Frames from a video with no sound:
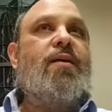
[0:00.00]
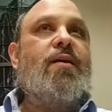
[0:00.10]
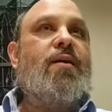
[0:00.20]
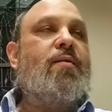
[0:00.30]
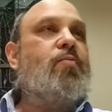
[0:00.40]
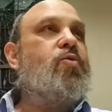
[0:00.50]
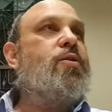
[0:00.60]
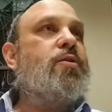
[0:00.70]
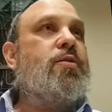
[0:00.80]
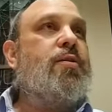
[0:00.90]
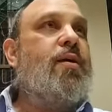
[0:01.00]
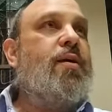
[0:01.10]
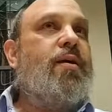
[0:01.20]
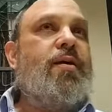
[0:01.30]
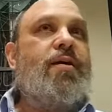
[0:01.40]
a uh, mortar
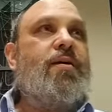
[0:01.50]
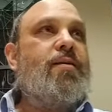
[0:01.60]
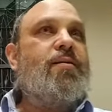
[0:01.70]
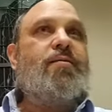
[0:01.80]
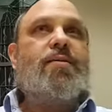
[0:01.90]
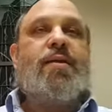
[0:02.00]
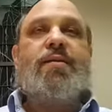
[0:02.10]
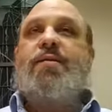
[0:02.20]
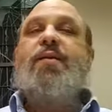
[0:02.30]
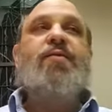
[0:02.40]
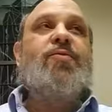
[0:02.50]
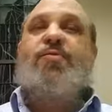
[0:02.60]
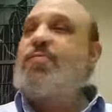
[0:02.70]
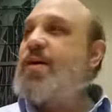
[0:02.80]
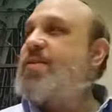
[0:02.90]
uh, that didn't
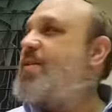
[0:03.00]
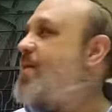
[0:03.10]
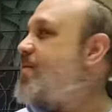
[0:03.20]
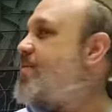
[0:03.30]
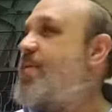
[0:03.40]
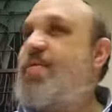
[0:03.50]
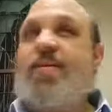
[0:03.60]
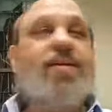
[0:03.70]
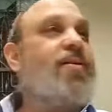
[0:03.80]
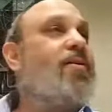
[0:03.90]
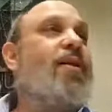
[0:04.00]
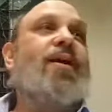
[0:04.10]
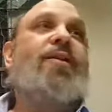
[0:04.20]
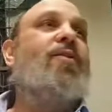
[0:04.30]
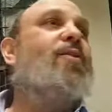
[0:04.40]
do much damage, but did a whole
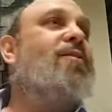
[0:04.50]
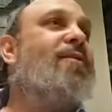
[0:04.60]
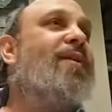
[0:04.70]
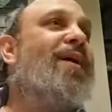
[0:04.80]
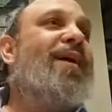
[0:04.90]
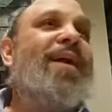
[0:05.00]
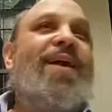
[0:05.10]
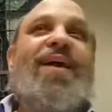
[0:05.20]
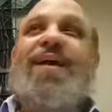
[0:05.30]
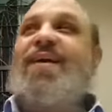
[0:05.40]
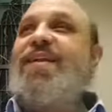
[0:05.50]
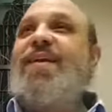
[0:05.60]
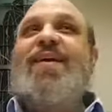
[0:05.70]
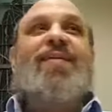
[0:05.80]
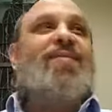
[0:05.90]
lot of noise. And
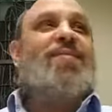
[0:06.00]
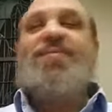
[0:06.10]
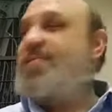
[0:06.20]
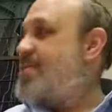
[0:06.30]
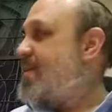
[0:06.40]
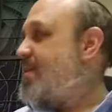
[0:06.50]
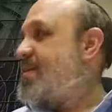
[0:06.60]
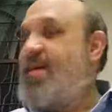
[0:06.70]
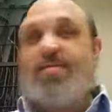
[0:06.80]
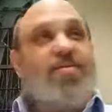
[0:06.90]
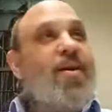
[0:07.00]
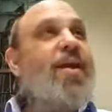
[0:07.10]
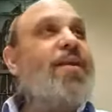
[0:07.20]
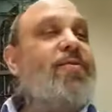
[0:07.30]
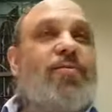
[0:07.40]
they, they
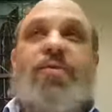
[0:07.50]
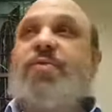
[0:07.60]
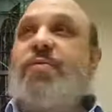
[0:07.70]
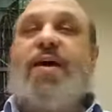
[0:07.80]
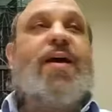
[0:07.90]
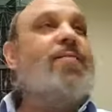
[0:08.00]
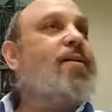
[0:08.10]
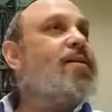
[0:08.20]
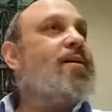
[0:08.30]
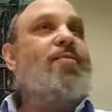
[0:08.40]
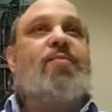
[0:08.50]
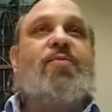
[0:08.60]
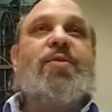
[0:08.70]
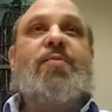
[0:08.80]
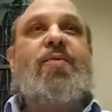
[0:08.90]
created a few of them and they
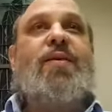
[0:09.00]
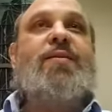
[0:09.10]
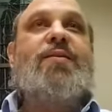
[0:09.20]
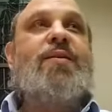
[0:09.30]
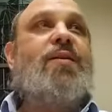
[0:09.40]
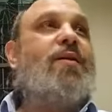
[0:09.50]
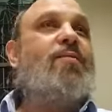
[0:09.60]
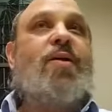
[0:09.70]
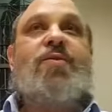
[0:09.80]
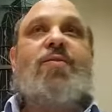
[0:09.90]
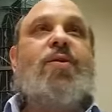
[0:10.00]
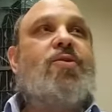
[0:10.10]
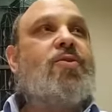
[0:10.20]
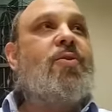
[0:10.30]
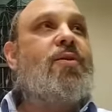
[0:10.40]
moved them around the city and it made so
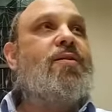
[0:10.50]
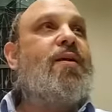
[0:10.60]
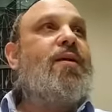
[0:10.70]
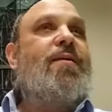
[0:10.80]
much noise